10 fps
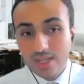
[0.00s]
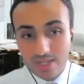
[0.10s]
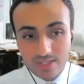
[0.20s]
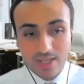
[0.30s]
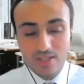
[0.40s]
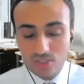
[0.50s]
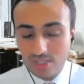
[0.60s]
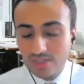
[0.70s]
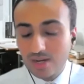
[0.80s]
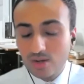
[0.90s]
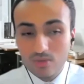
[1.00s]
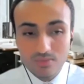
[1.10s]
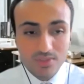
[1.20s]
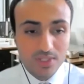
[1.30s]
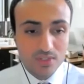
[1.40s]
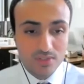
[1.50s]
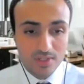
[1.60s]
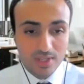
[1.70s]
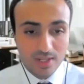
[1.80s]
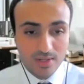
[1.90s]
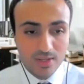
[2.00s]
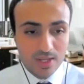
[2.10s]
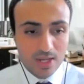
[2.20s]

engaging in that conversation again.